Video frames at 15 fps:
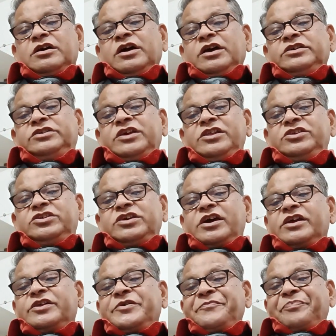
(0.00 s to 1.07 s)
sincere
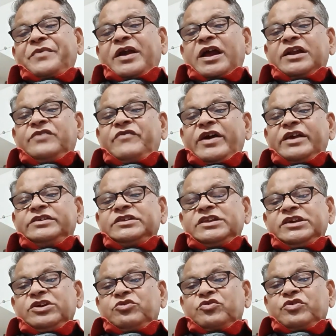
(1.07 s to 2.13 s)
advice,
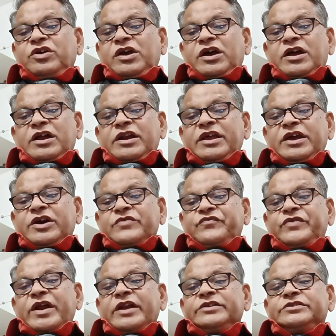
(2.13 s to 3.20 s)
dear friends.